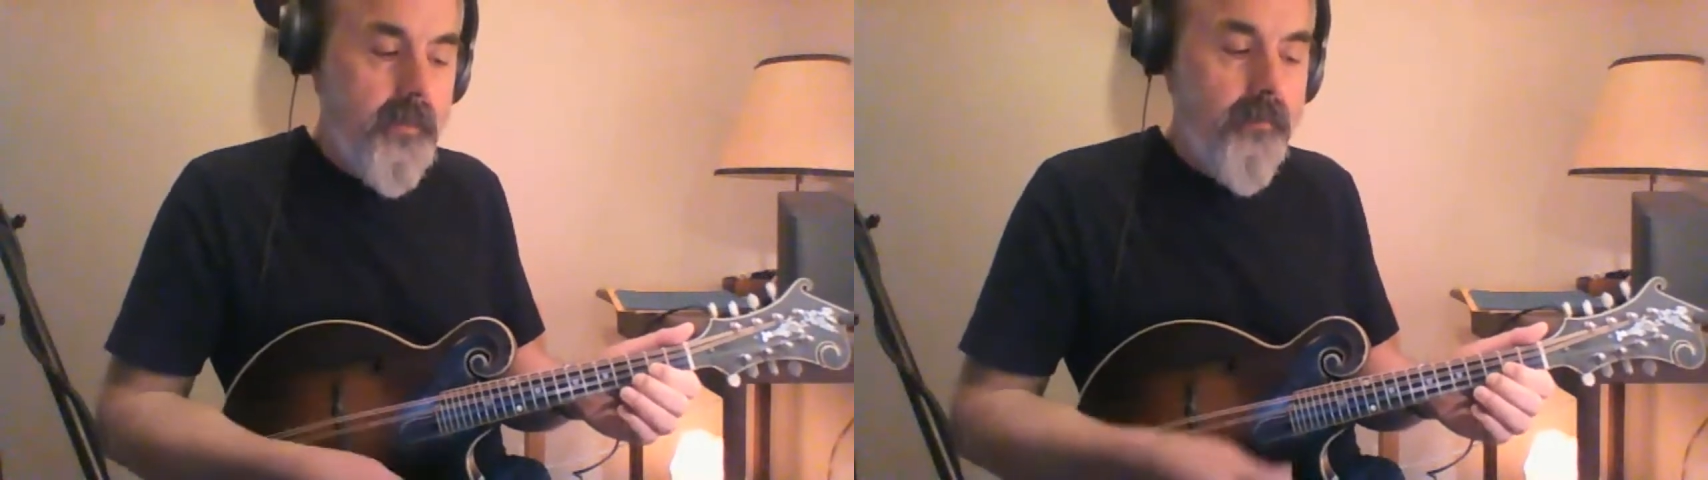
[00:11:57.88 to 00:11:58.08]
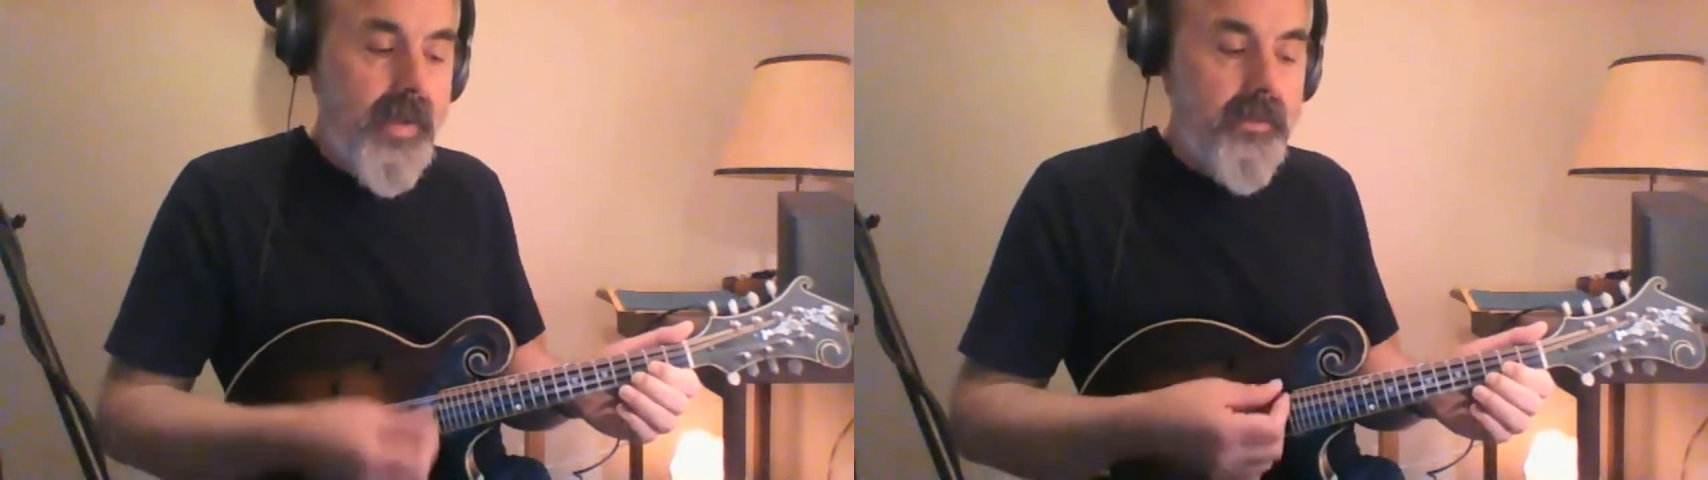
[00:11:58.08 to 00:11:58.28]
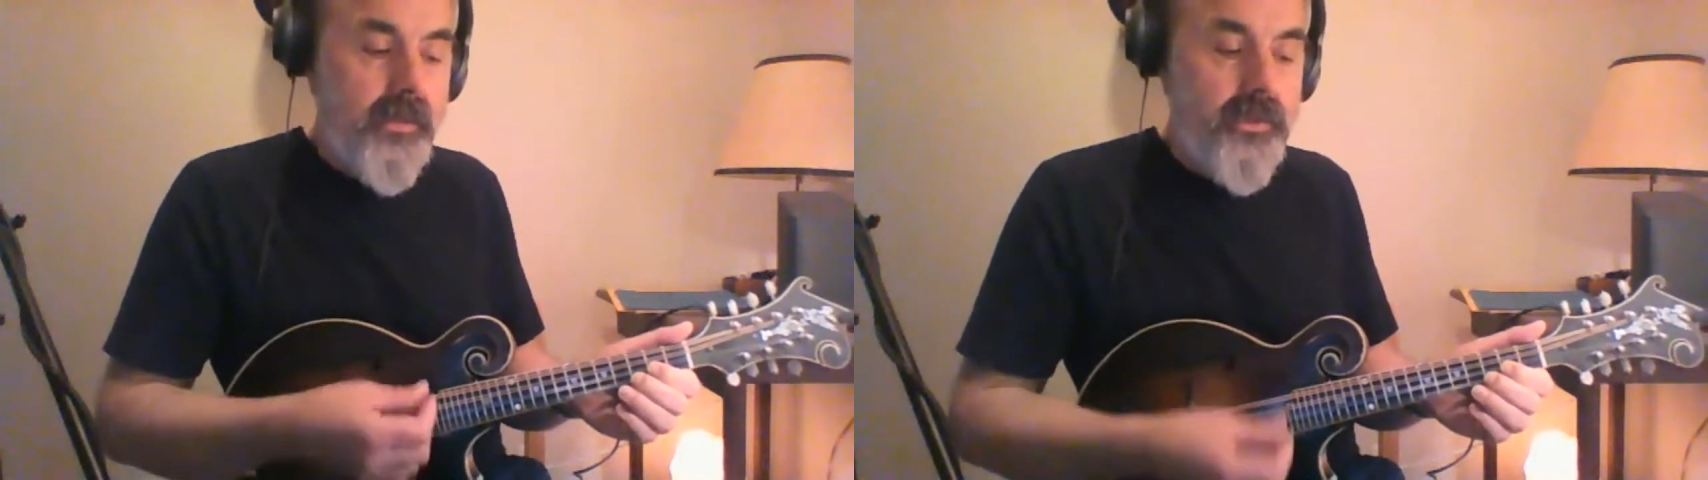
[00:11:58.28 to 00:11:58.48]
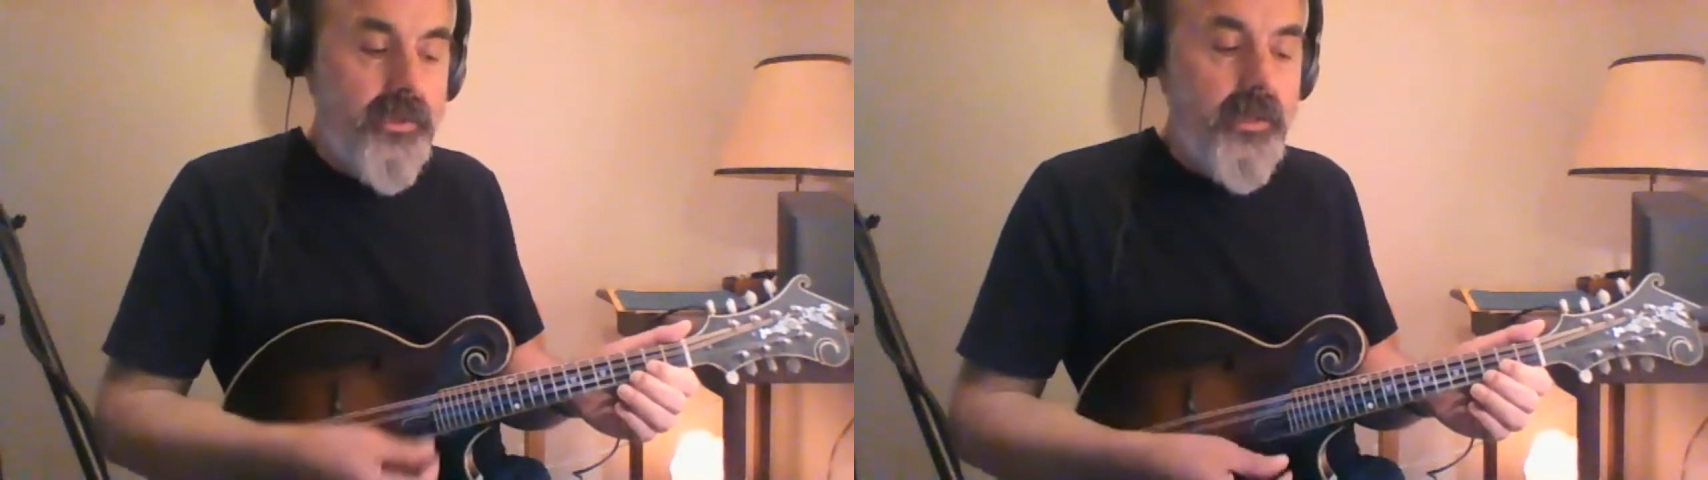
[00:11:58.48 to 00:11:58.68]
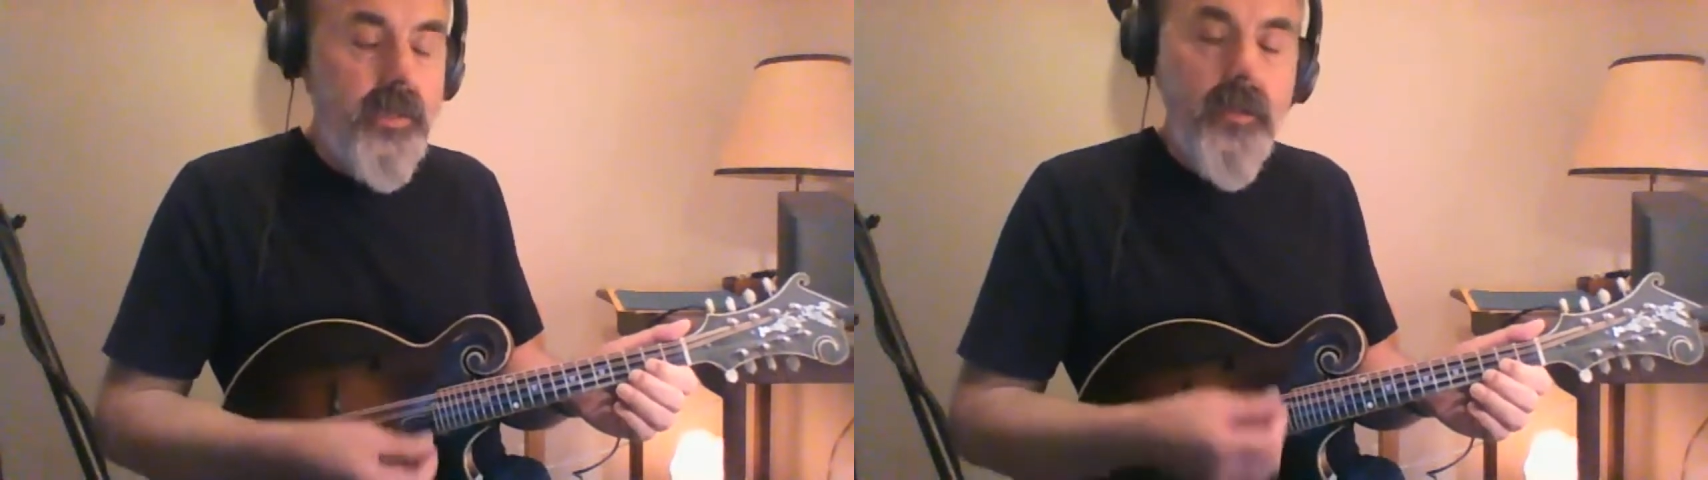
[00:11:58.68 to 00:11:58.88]
back to
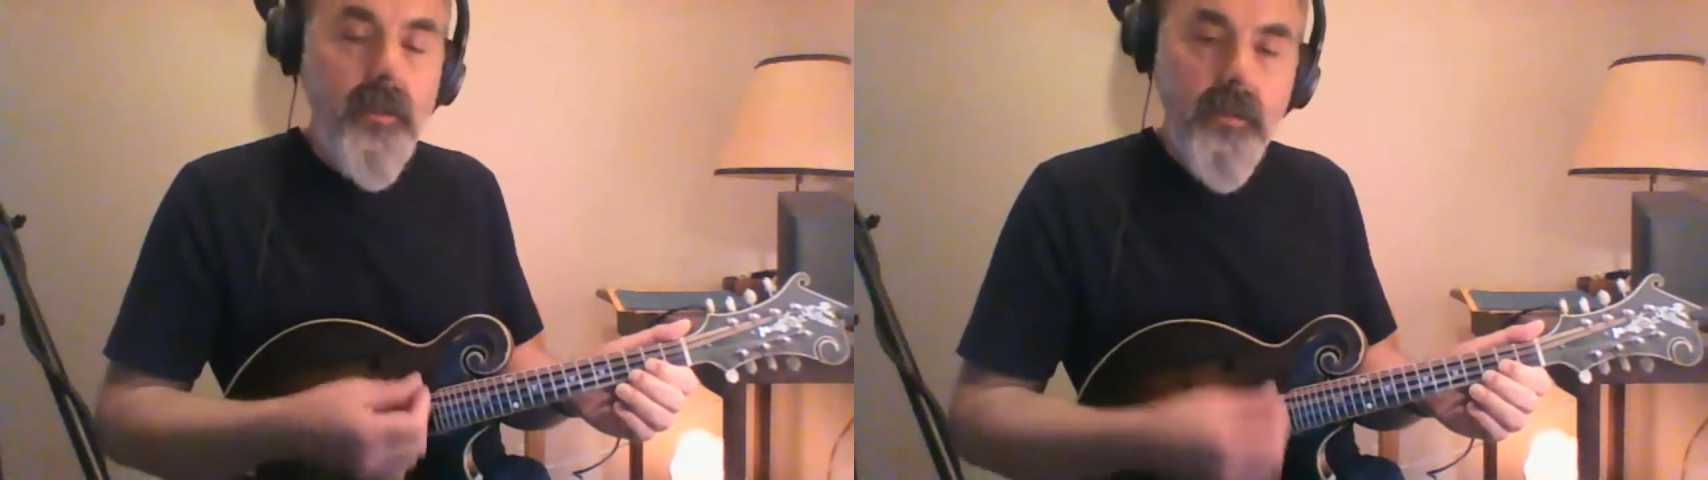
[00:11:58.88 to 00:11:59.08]
G,